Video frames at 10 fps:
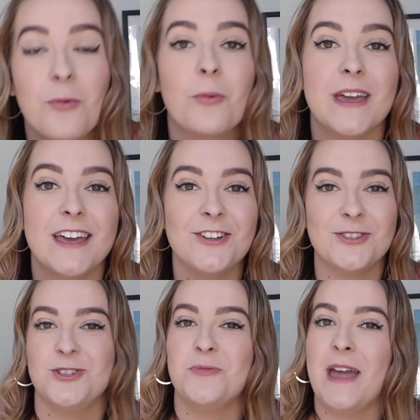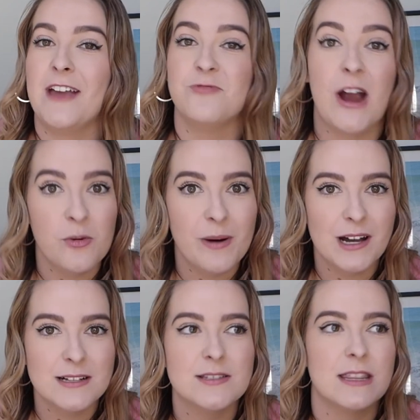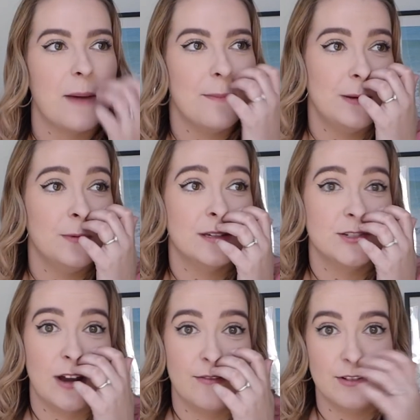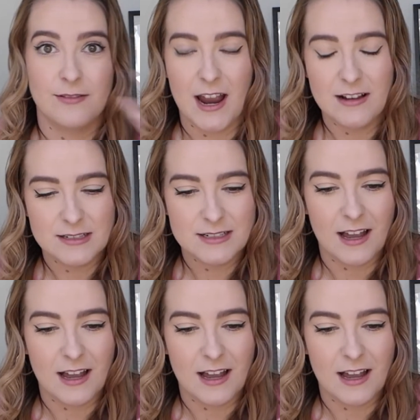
We got the Japan Rail Pass, so that meant we could travel around.